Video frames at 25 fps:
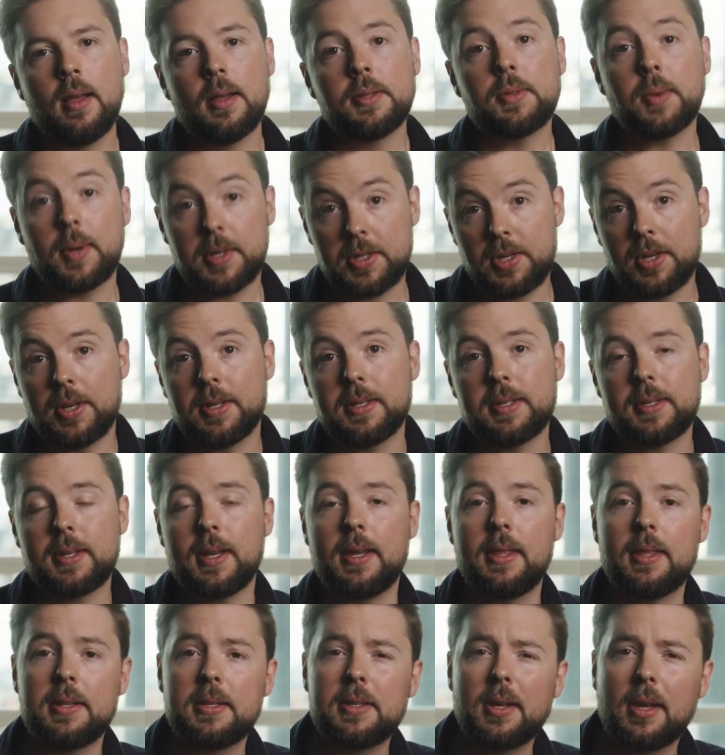So as you can
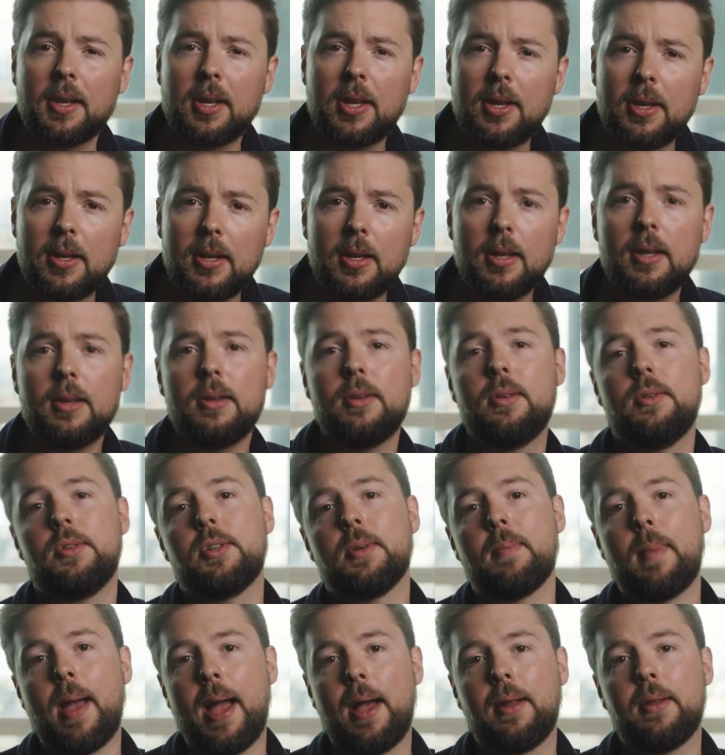see, there's a
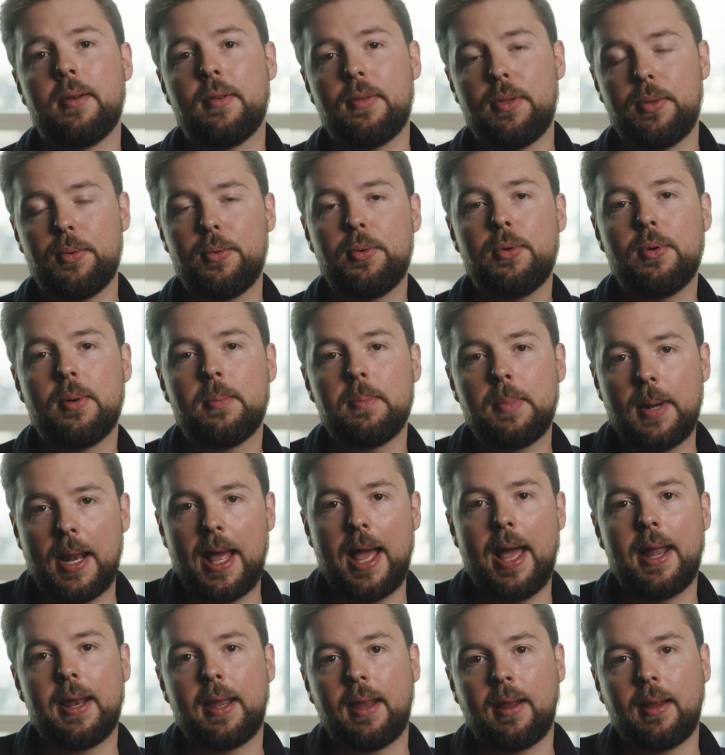huge amount of thought and
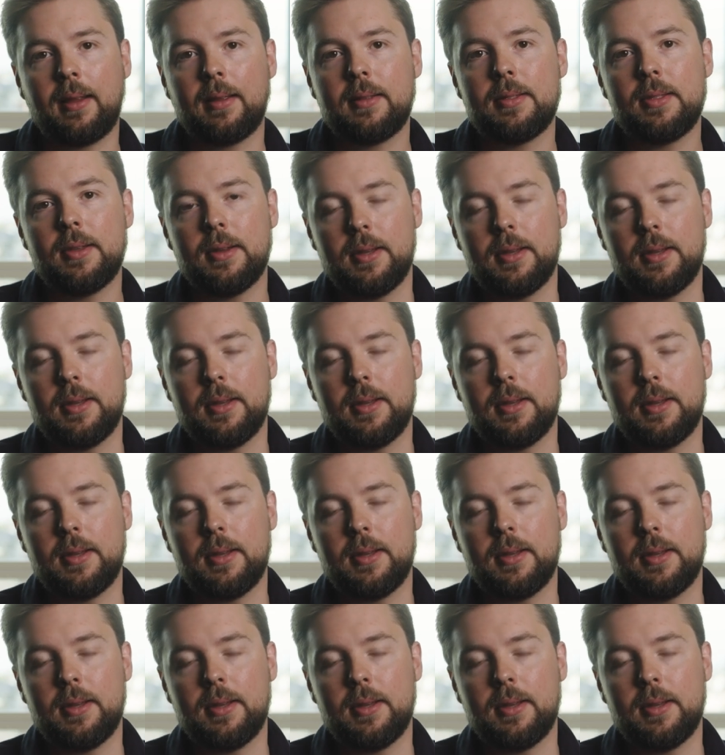planning